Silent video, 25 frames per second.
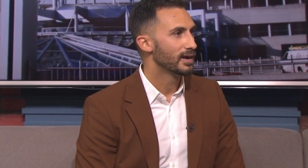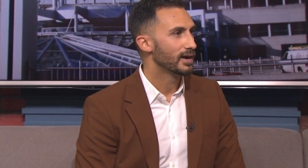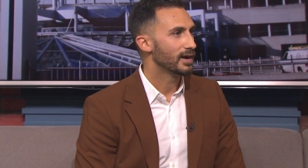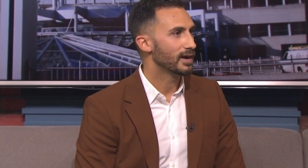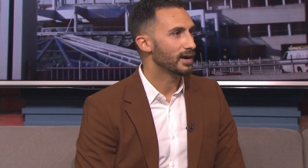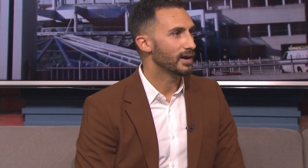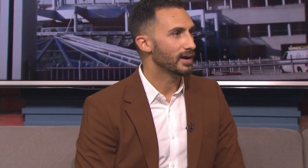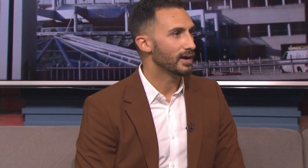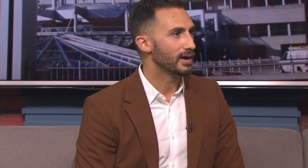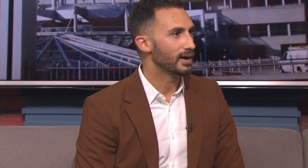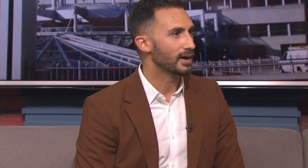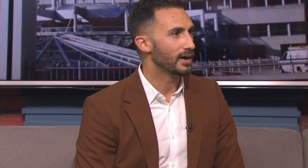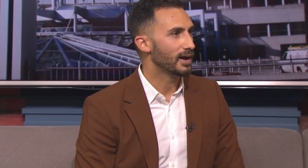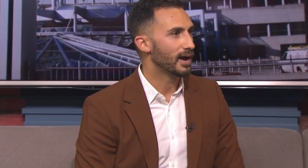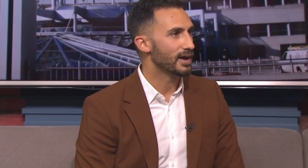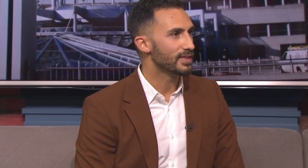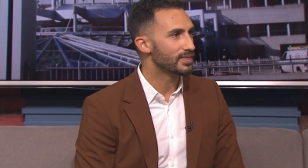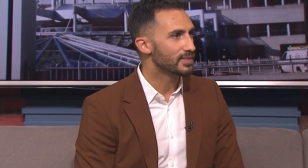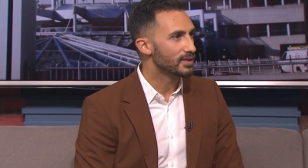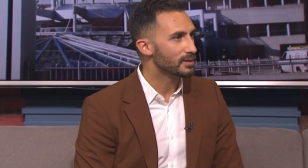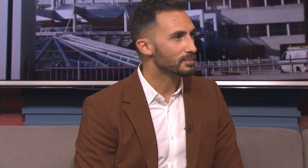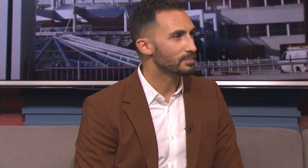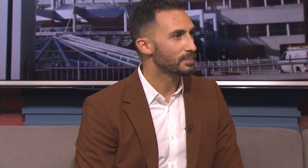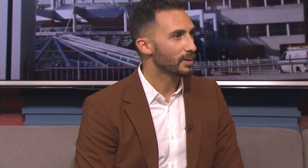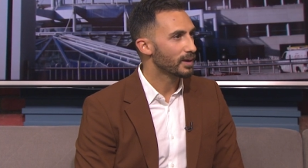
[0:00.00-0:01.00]
Uh, I
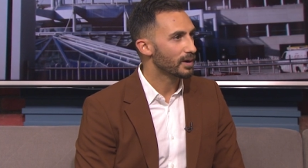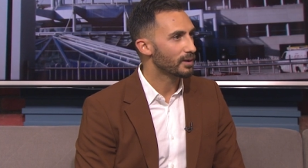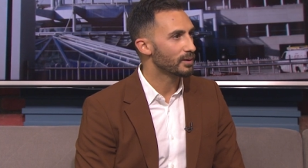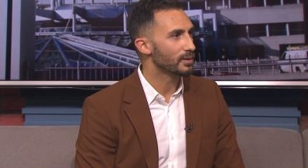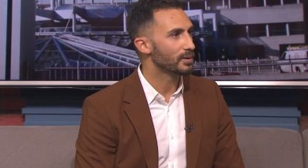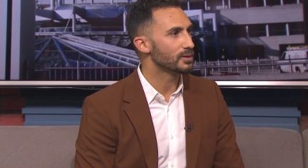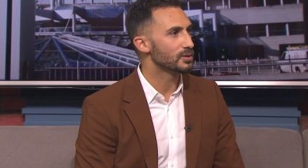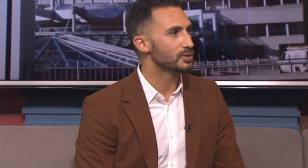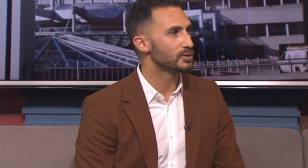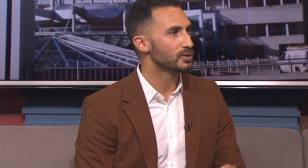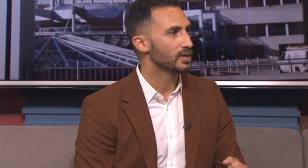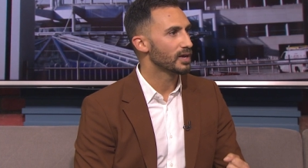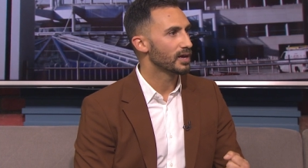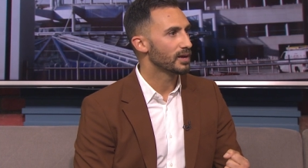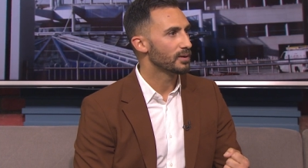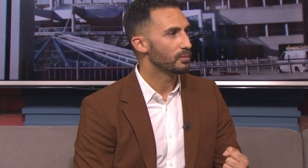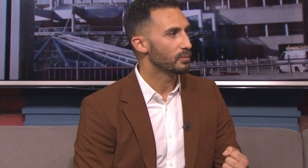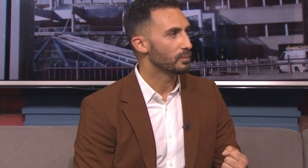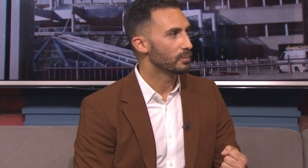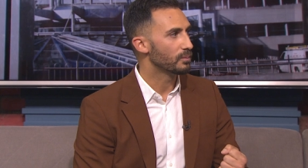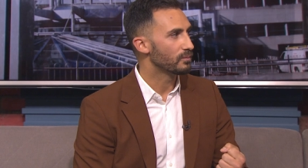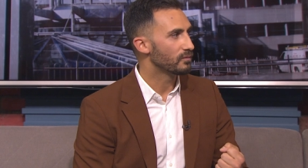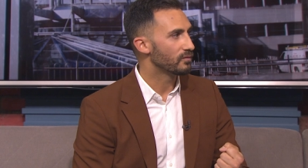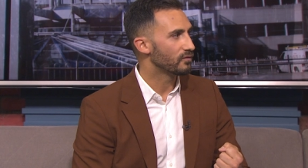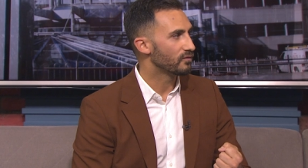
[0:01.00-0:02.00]
think parents
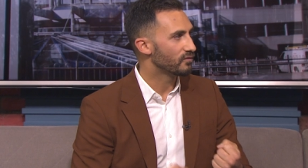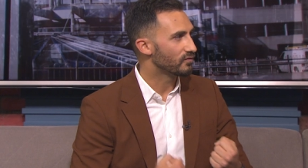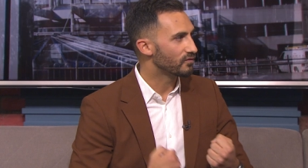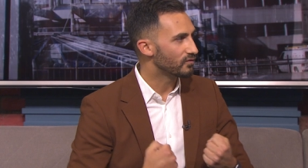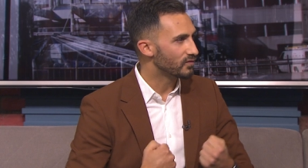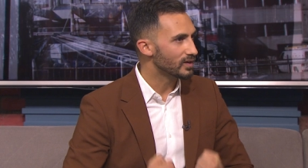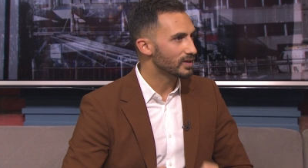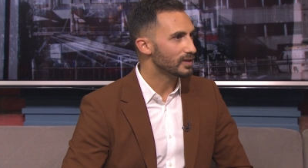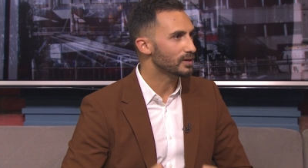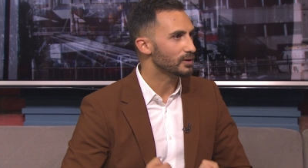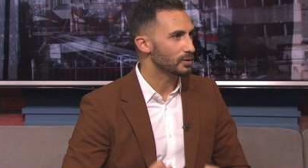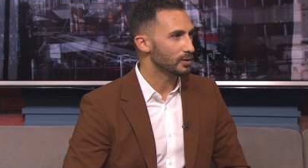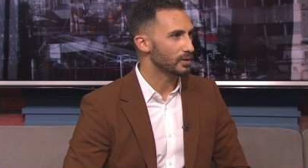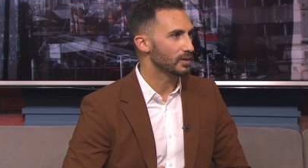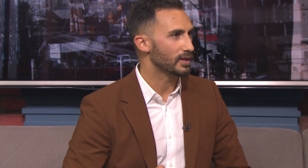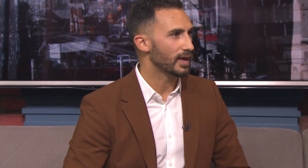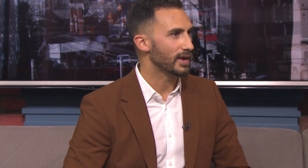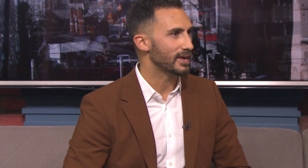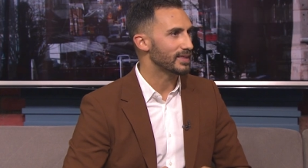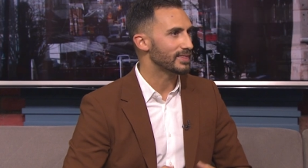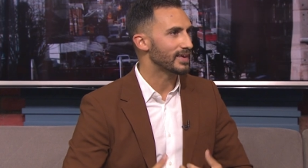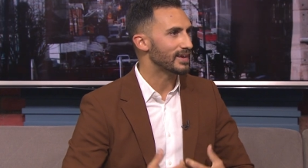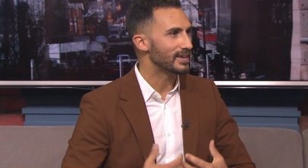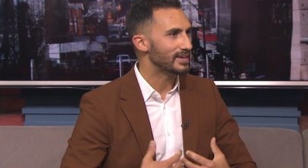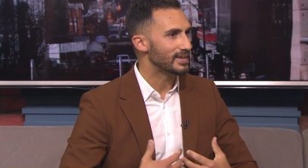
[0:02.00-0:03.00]
feel
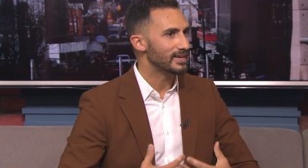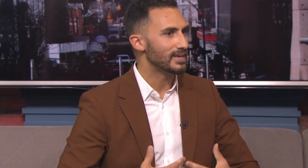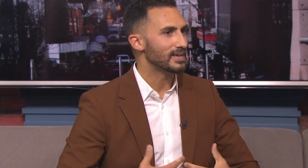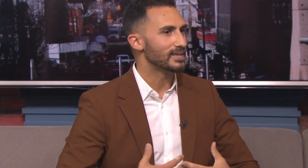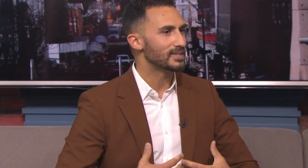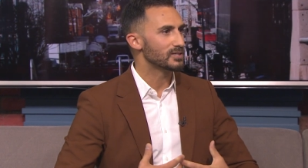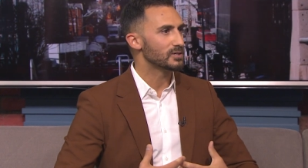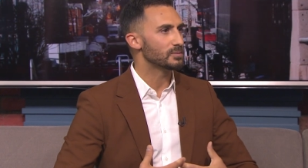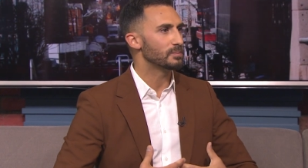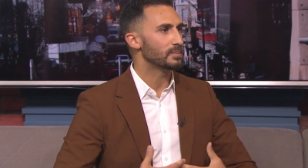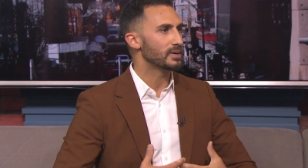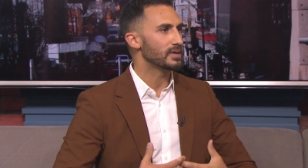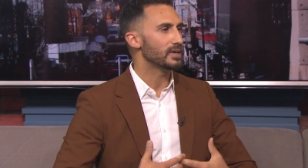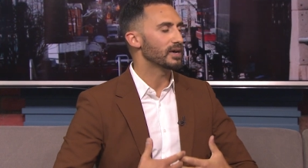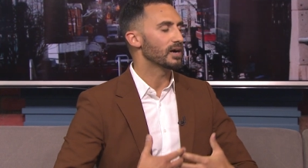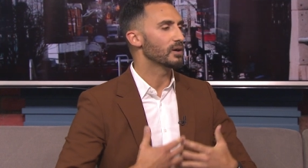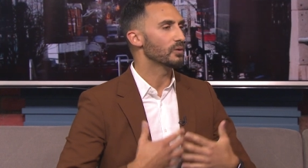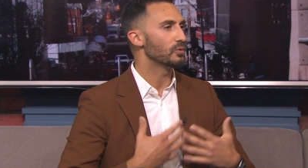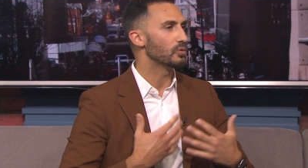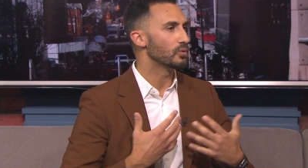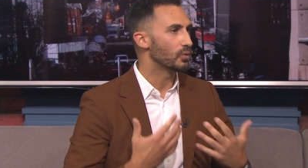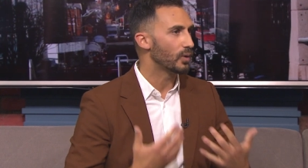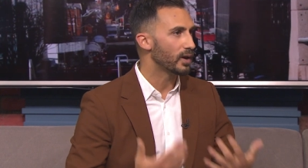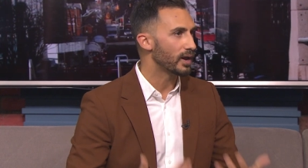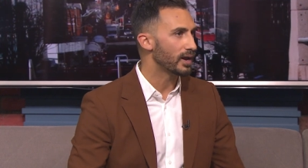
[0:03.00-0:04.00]
like they need to be
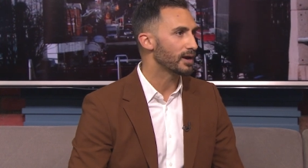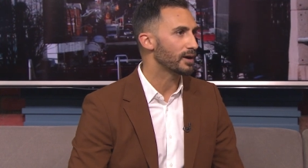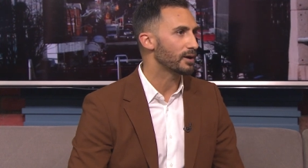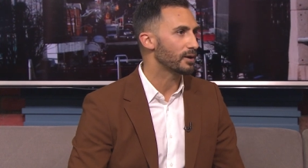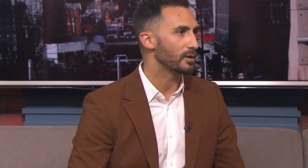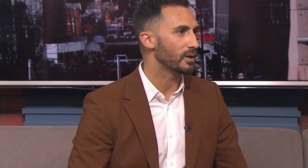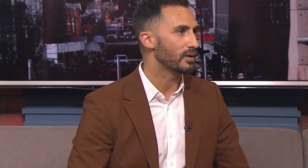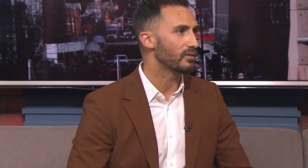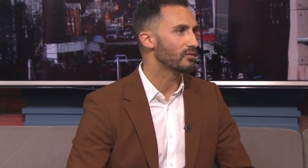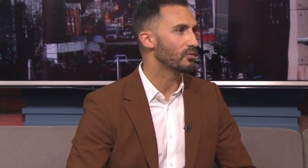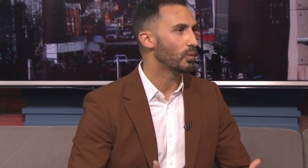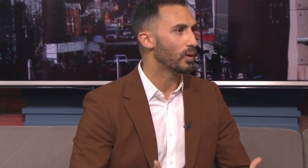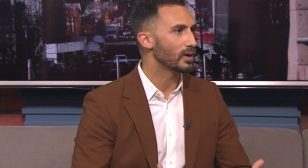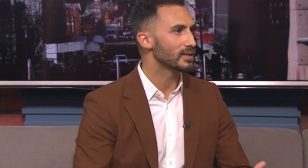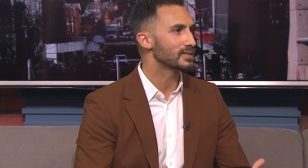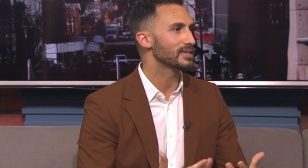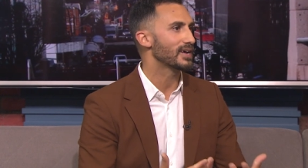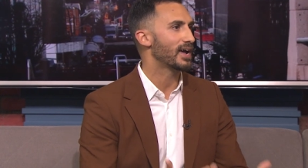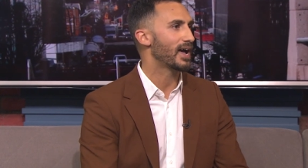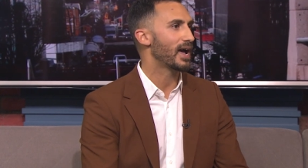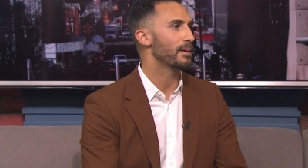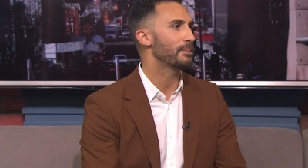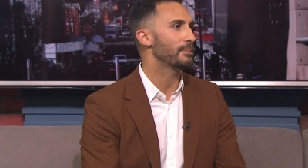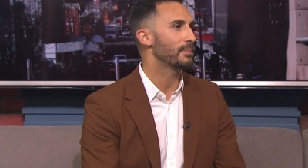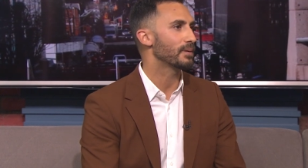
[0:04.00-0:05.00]
aware of what's
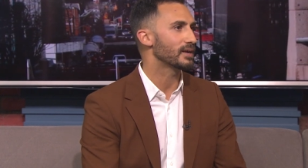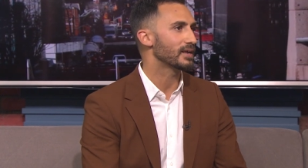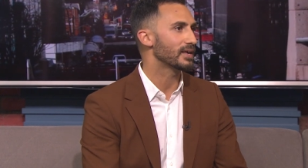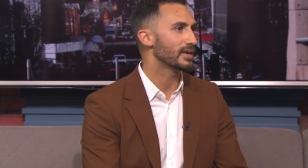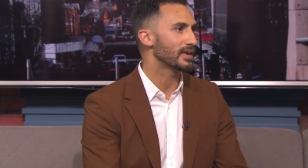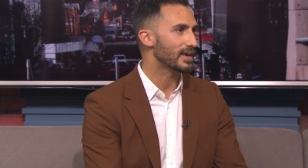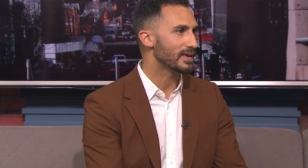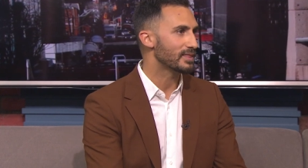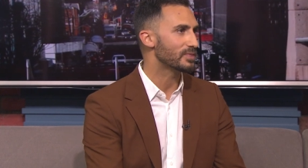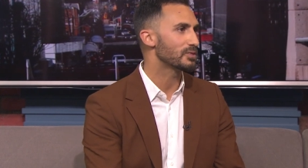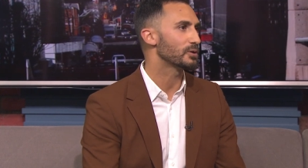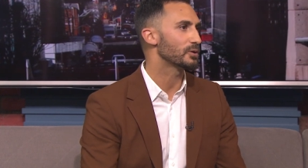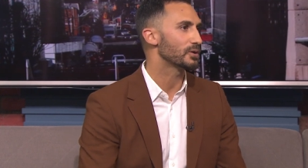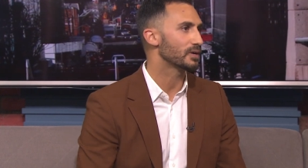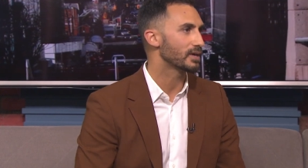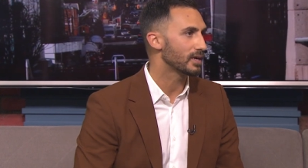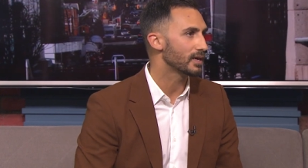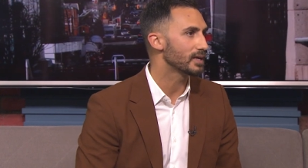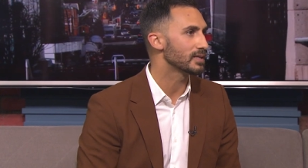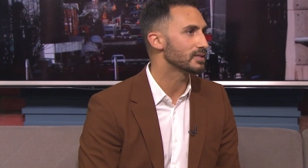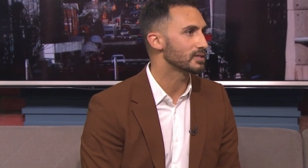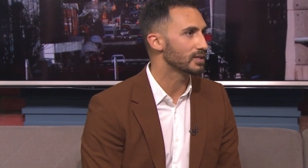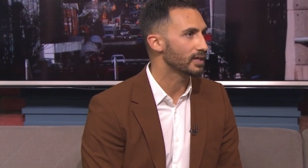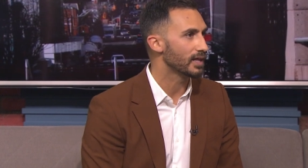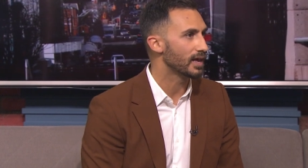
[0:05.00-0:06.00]
happening in their
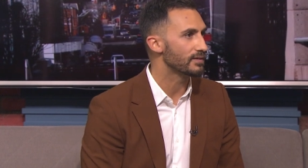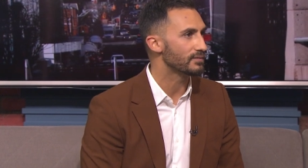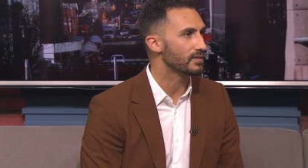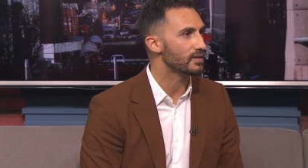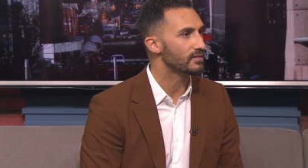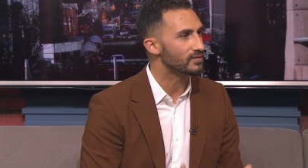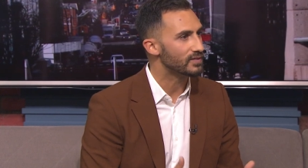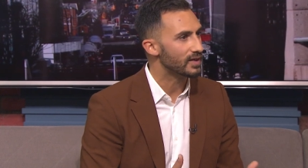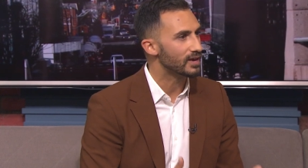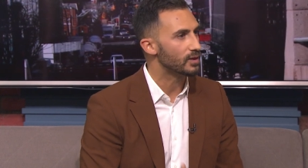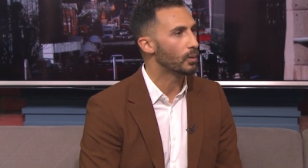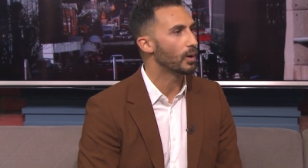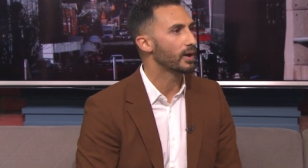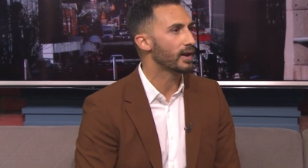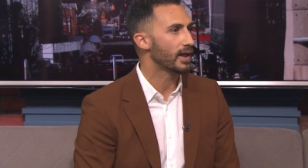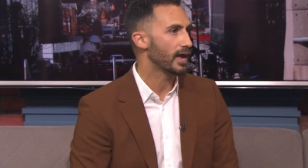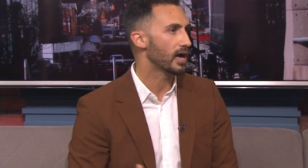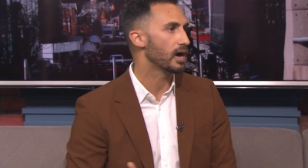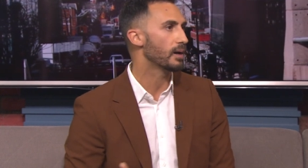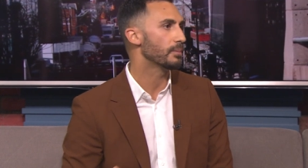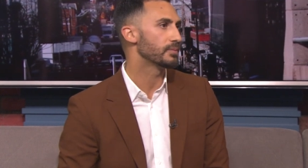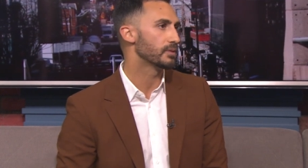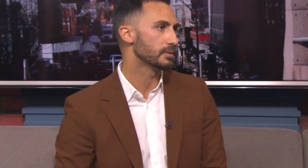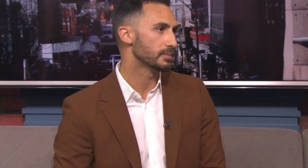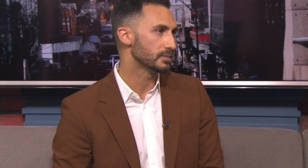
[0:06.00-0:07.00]
kids' life if they want to
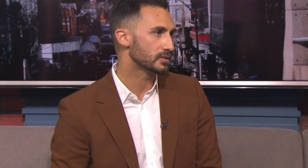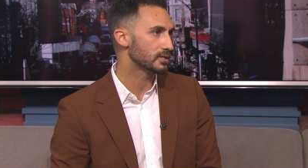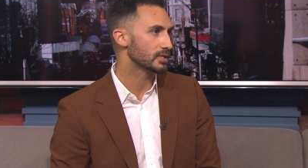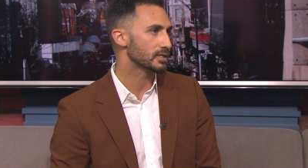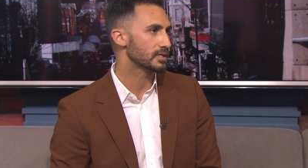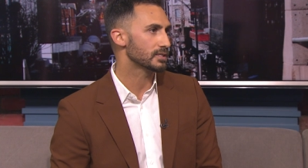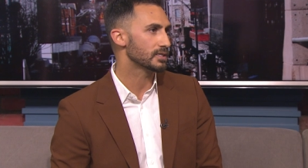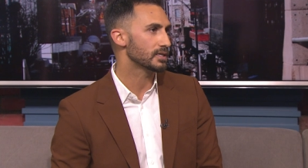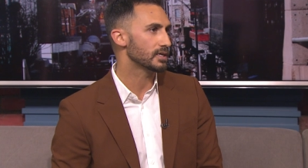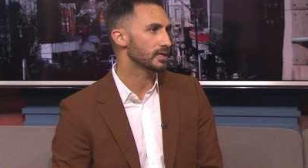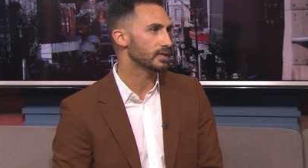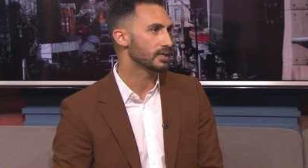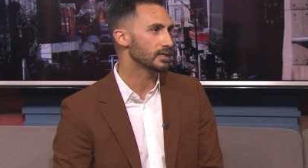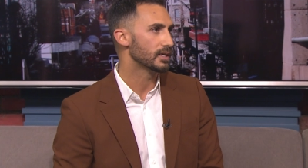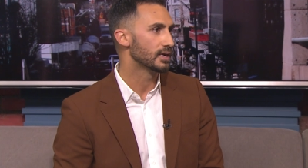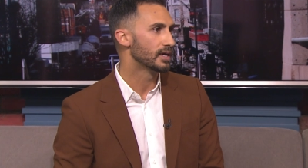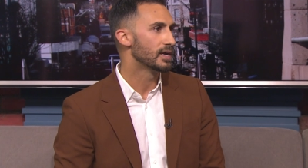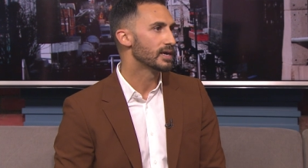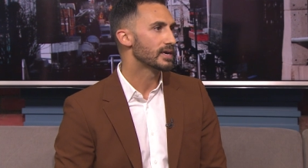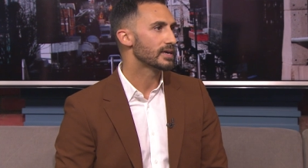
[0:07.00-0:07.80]
help them succeed,